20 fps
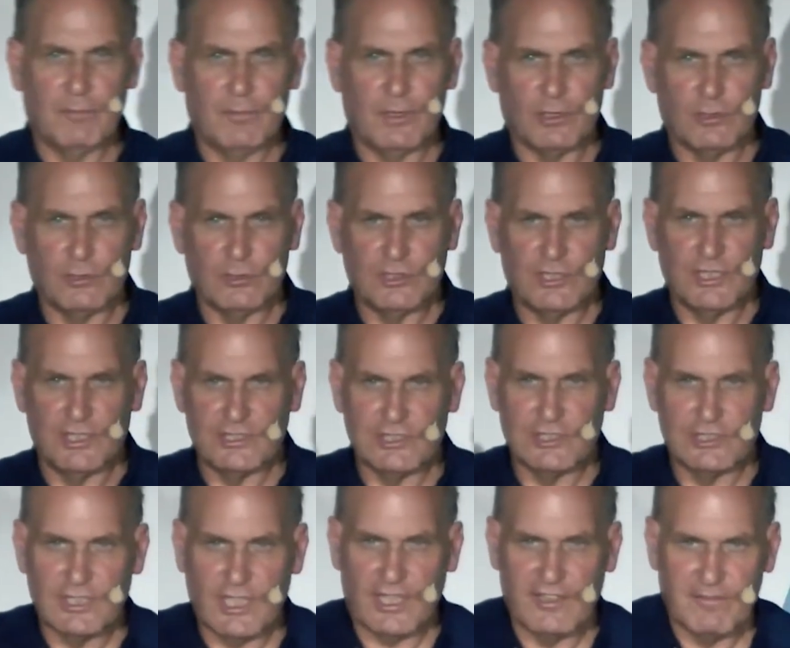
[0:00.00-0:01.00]
because
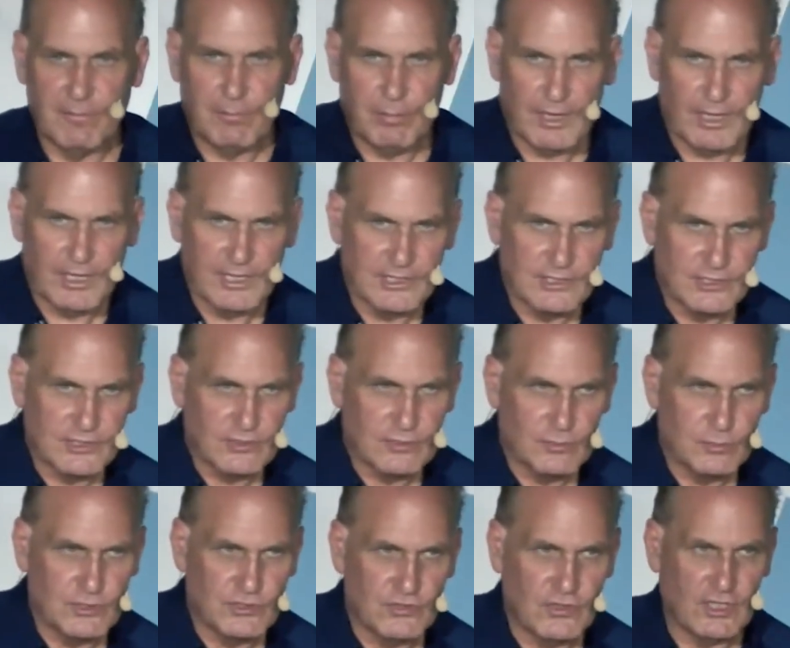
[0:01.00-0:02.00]
his safe
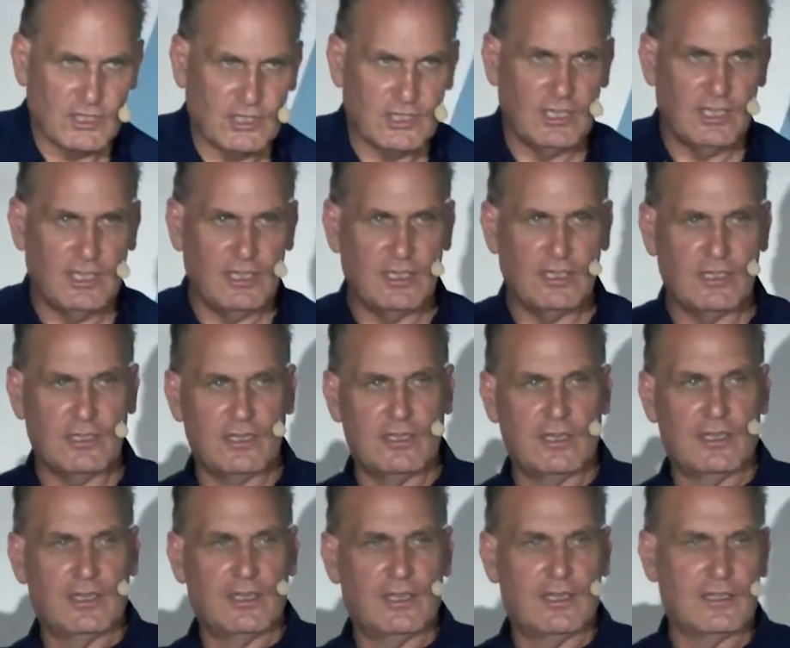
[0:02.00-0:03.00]
place was the key
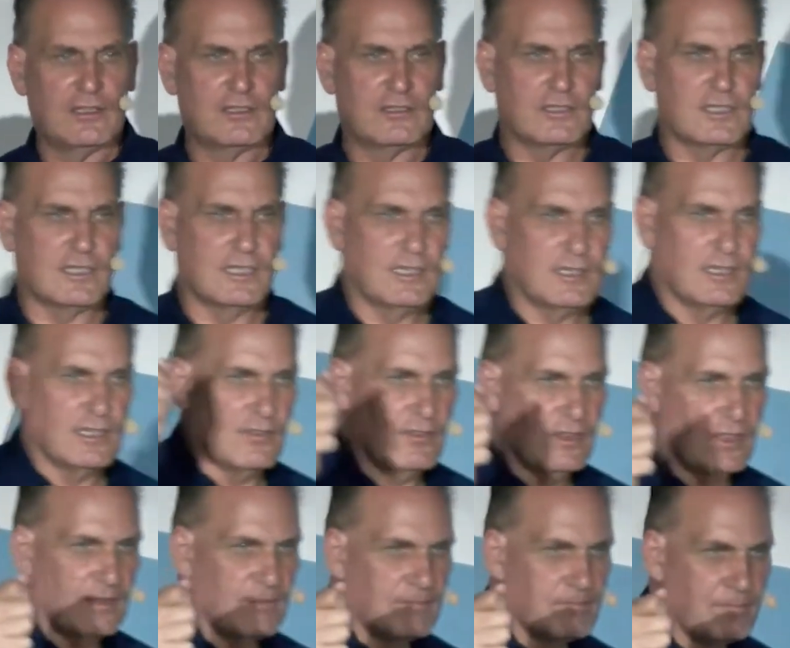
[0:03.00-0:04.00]
to getting
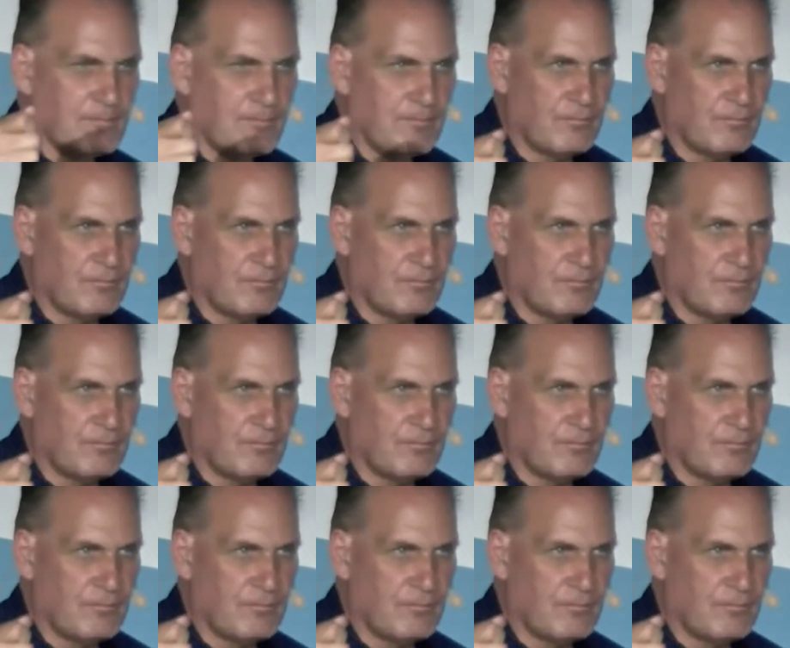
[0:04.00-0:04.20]
there.